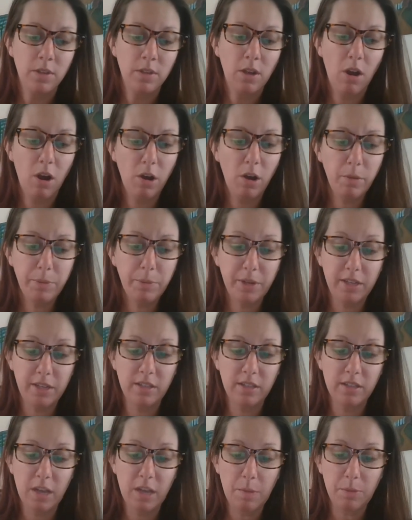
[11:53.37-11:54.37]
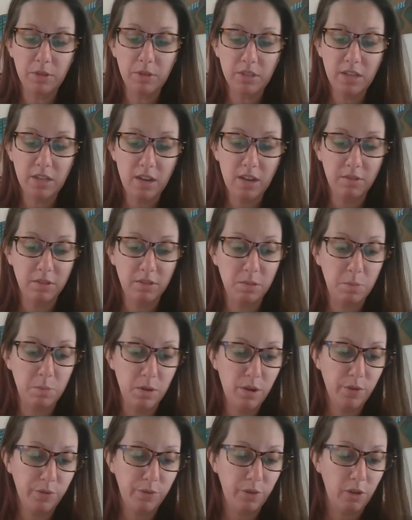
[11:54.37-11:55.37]
All places I perceive as
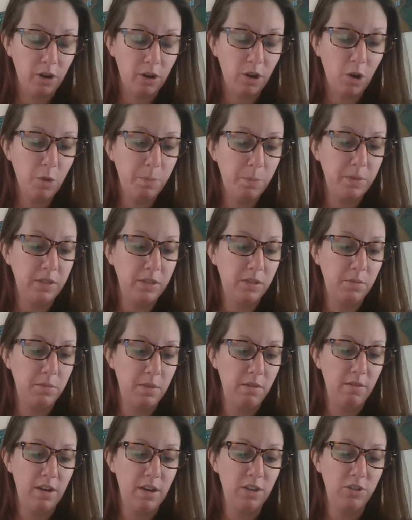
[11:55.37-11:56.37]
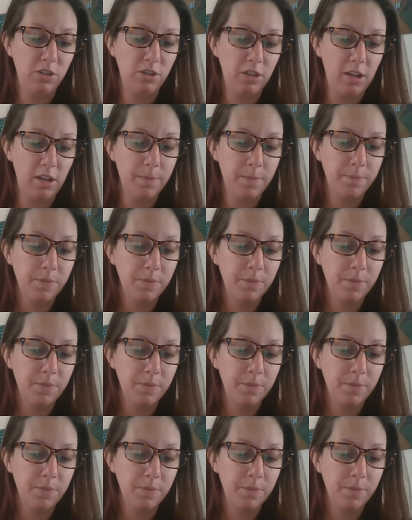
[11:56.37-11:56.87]
beautiful are open to me racially,